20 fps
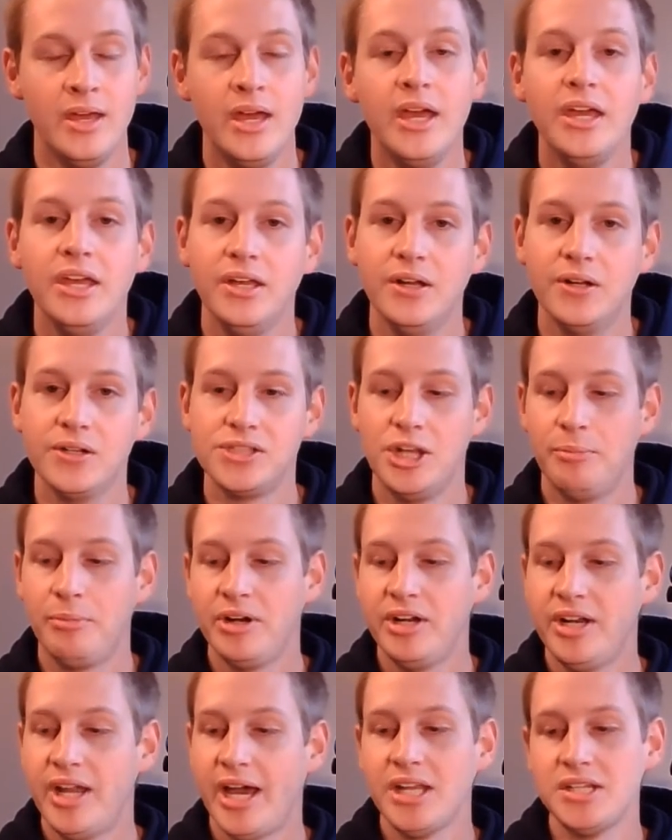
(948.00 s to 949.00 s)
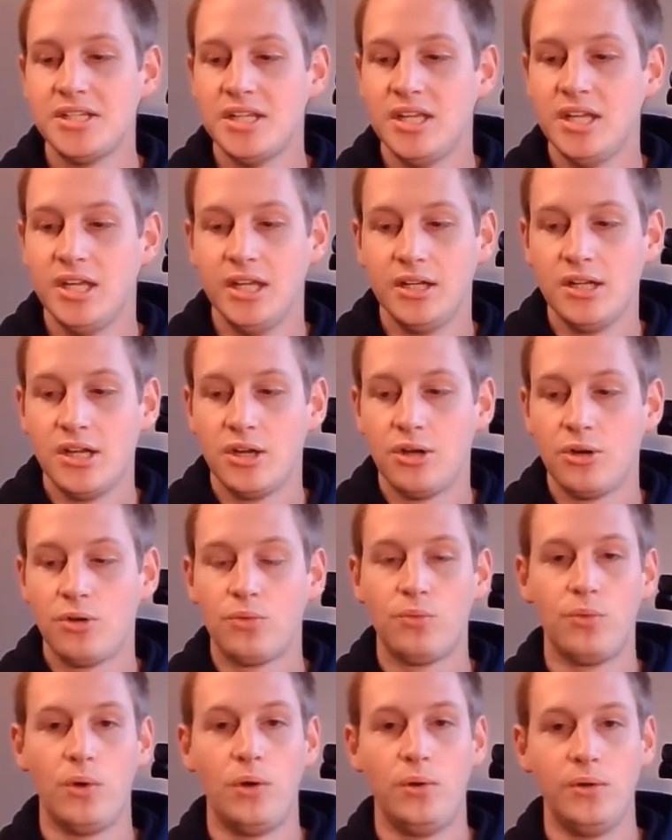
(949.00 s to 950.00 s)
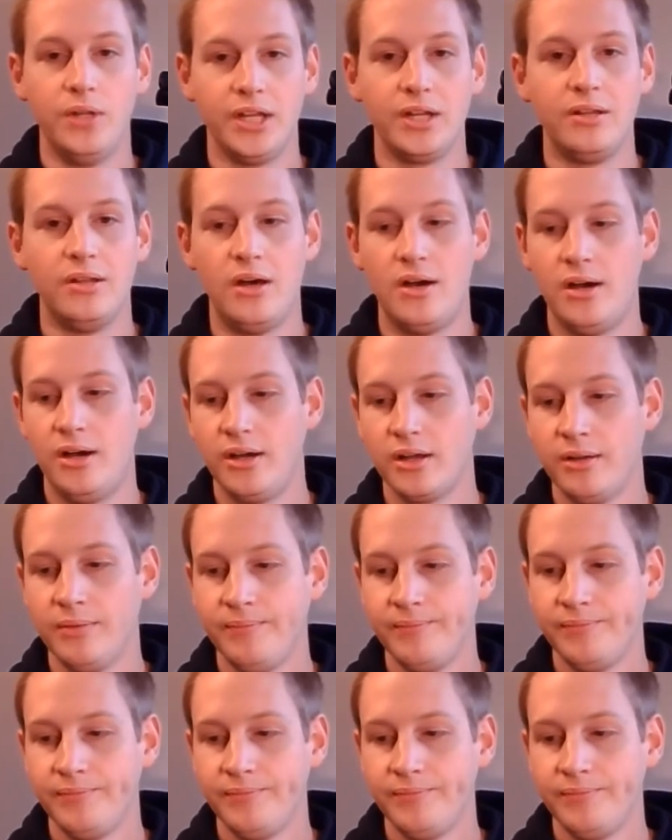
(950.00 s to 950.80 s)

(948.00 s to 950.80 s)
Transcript: Here's number 19, Rolling Along.